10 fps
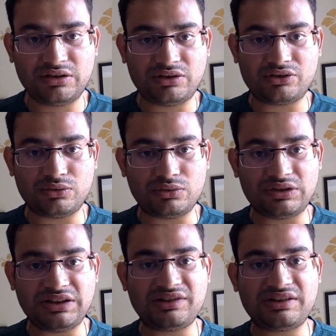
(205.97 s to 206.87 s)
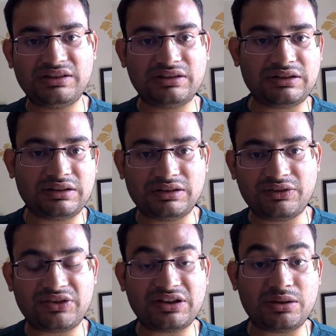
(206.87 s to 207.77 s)
So these
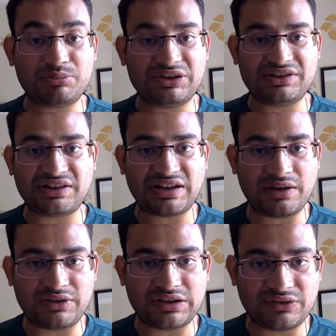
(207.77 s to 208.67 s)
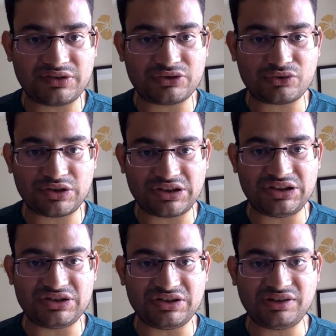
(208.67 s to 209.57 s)
different companies are having different
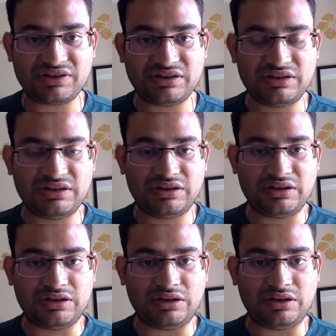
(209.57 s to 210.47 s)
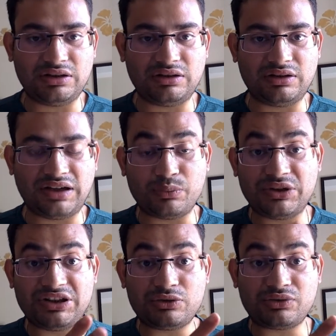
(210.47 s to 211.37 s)
strategies, and we
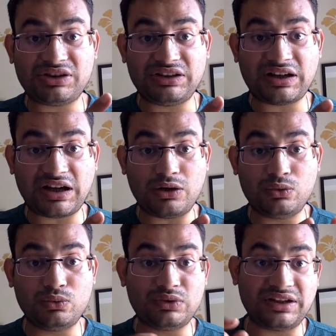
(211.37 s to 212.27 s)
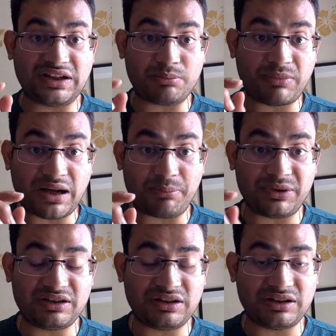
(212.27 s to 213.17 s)
need to see how they are
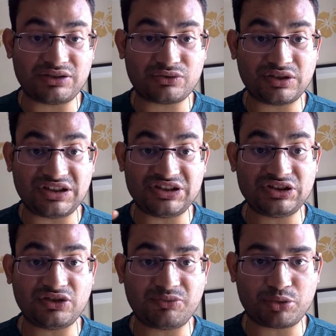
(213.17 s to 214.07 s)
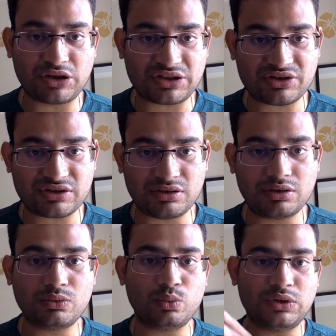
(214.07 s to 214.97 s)
mapping their strategy of production
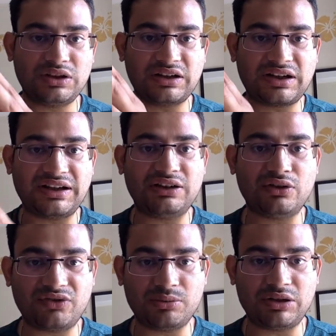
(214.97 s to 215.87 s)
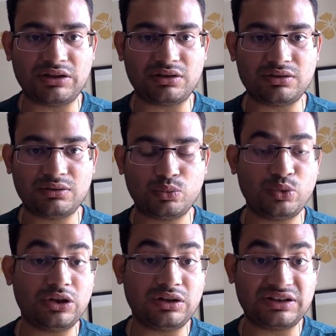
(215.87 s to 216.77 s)
with the kind of demand.
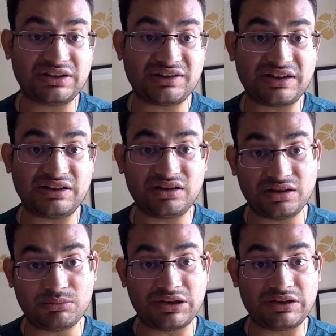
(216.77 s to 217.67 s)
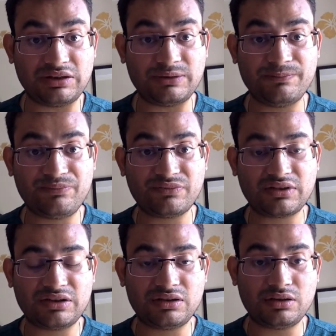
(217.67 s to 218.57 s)
We all understand the demand
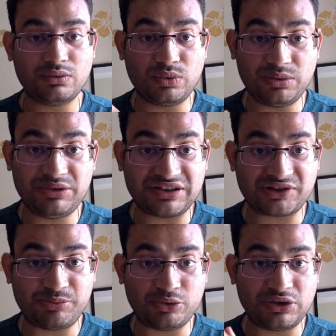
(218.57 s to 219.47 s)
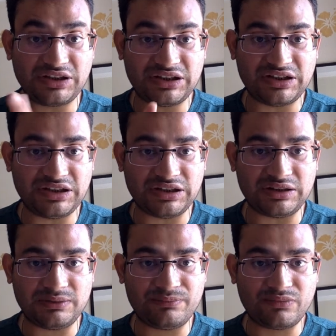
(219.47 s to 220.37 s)
will be exploding in India